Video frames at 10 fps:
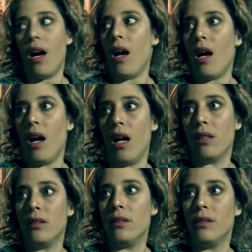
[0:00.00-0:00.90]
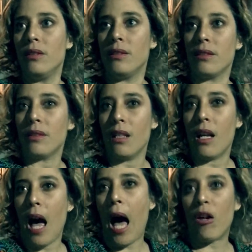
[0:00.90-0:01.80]
uh,
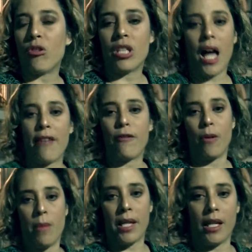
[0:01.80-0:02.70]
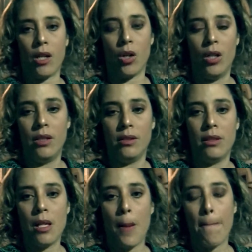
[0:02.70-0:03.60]
outside from Mexico.
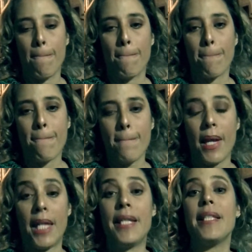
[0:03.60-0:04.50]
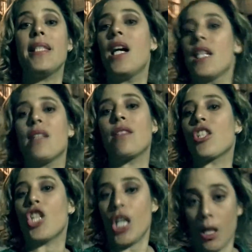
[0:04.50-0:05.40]
It is not
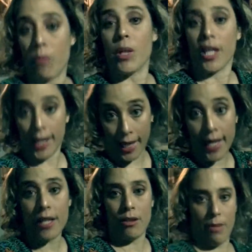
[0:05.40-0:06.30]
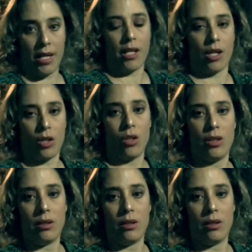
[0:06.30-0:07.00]
even cheap here in Mexico.